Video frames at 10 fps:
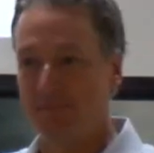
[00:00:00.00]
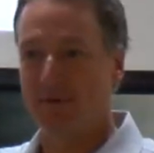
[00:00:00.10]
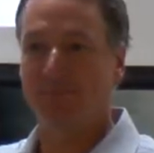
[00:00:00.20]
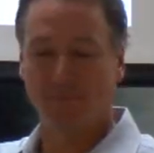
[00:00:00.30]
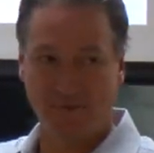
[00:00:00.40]
it
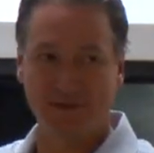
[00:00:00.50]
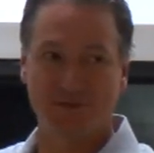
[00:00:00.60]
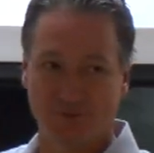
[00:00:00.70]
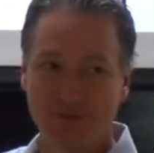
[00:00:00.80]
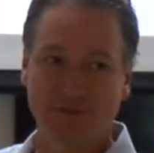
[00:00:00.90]
might prevent a
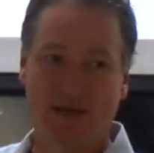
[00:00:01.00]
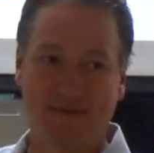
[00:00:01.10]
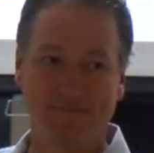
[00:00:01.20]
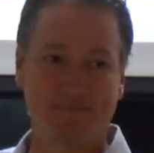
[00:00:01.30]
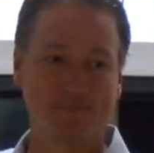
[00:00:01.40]

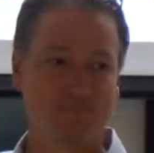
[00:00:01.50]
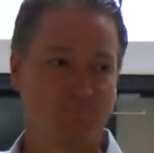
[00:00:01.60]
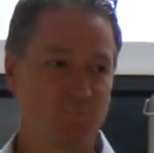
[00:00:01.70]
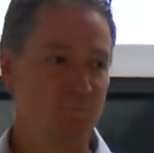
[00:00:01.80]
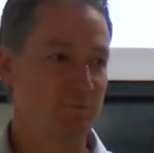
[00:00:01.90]
suicide
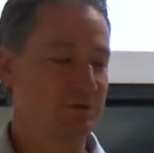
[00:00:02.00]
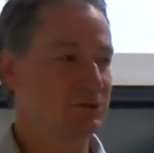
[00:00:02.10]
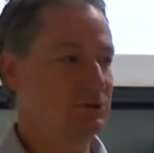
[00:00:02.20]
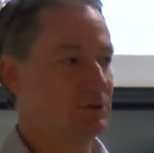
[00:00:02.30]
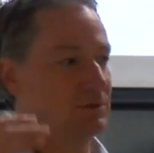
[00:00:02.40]

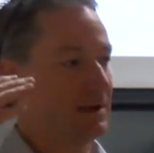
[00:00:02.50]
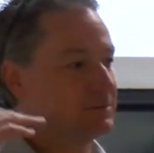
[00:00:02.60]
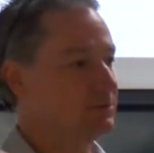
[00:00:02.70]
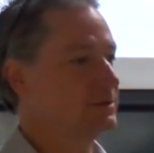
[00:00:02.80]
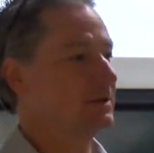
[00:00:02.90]
because you can
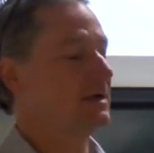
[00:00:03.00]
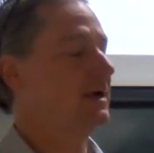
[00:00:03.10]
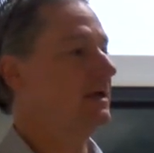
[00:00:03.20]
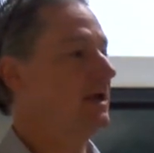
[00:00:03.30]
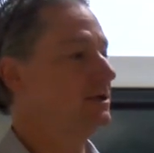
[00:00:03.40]
have suicide
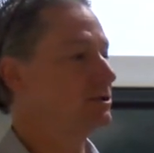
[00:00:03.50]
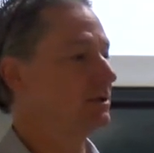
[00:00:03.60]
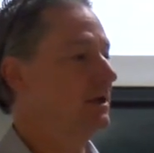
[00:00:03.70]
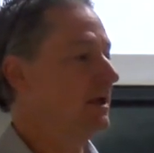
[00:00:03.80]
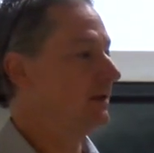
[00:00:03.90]

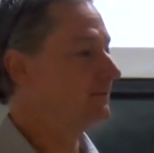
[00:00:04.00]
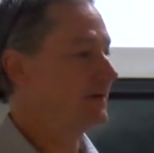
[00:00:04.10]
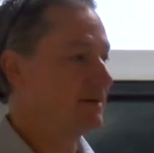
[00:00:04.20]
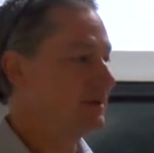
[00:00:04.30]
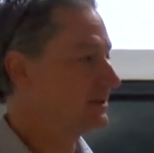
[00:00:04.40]
ideation and
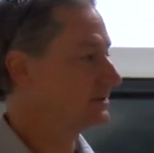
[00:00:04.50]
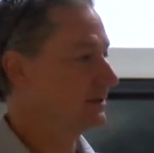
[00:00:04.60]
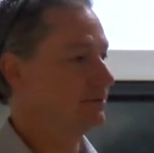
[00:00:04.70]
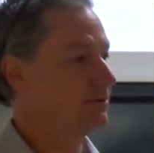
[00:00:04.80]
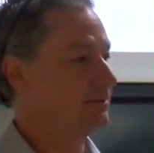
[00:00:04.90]
five minutes
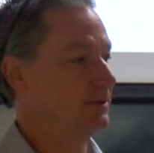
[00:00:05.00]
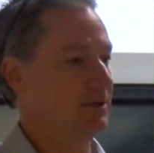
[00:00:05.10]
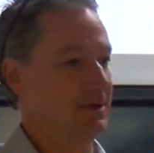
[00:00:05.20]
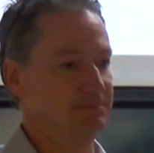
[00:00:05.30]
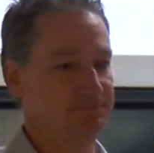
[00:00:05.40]
later it could be
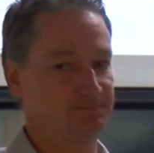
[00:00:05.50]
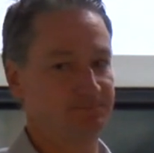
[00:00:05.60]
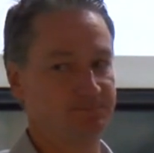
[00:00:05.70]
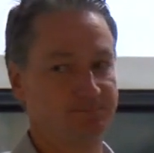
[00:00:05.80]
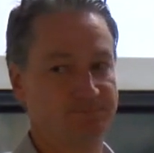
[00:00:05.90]
gone.
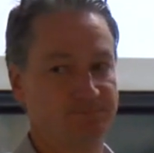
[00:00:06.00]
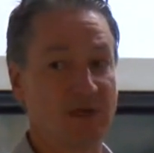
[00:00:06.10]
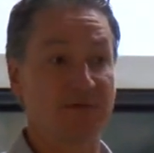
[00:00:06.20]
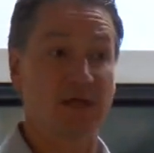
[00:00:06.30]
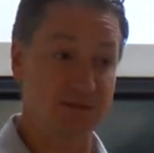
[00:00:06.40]

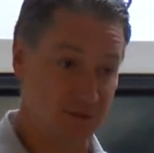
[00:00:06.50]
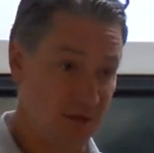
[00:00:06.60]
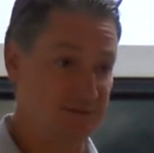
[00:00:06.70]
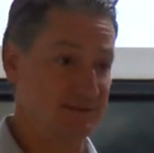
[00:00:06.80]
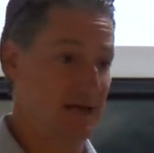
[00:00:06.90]
Not the case
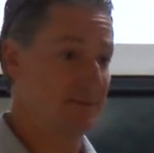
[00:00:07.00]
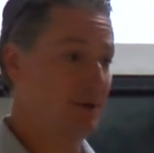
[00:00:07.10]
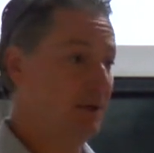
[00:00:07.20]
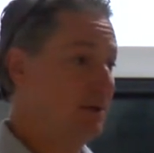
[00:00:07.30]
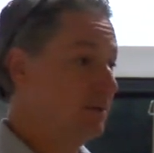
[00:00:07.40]
all the time,
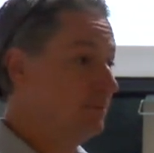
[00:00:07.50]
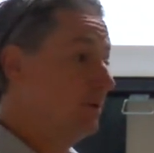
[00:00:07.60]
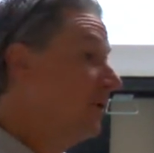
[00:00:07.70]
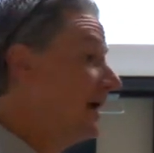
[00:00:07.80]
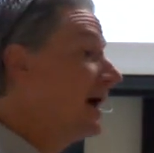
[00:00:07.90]

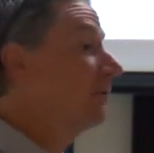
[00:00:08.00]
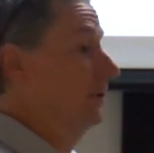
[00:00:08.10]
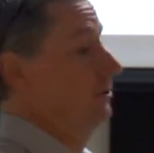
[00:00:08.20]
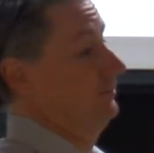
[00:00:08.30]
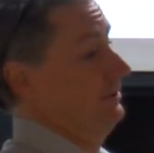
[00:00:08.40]
but one
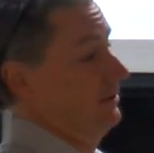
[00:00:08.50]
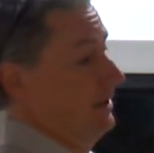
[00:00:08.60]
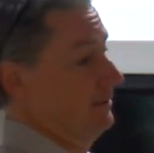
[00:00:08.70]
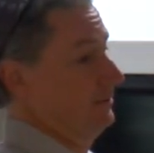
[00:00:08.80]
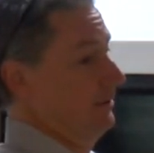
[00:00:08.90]
hour it could be gone.
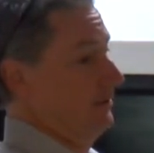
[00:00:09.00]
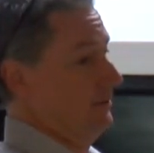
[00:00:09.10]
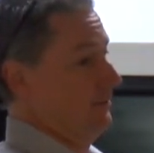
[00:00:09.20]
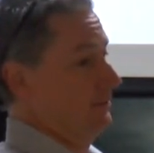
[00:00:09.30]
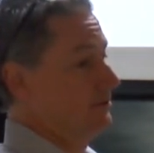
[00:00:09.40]

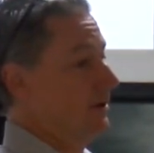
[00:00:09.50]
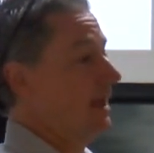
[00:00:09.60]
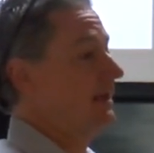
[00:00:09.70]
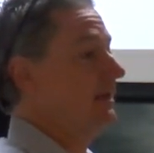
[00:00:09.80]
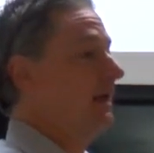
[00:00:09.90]
So
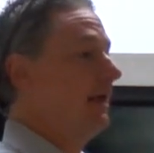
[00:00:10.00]
any,